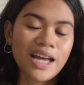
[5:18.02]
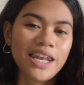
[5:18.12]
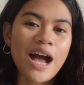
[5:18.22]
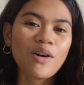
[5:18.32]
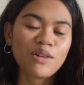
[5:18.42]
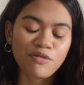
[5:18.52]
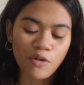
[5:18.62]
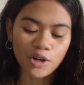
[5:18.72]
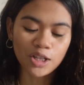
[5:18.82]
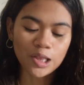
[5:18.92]
Now, and
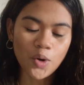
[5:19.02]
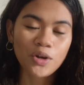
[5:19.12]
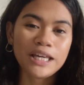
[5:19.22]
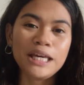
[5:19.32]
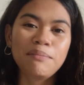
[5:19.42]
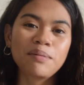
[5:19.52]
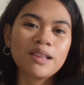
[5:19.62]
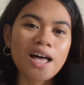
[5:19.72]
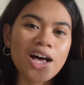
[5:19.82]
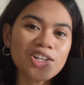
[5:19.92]
for a low-key
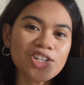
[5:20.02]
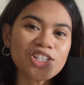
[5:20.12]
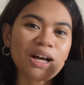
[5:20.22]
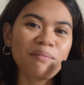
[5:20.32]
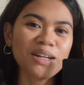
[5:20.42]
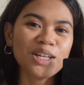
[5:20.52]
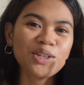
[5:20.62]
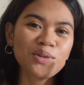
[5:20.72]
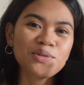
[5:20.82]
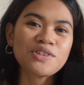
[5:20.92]
blush, I'm gonna
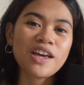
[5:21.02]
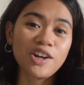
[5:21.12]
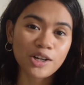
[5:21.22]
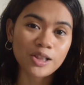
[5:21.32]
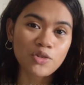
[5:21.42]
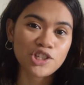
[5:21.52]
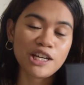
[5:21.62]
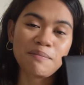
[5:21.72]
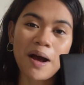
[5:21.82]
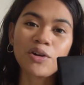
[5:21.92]
use the Inner Glow
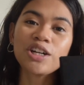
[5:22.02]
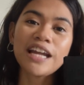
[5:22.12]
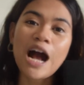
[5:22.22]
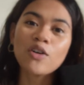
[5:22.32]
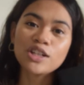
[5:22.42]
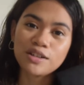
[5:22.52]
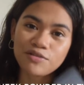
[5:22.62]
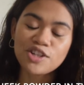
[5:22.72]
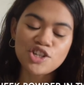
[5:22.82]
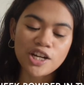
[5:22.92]
Cheek Powder now in a
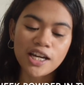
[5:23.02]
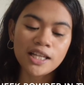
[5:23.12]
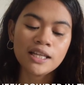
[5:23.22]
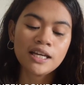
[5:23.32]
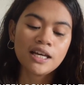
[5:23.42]
different shade.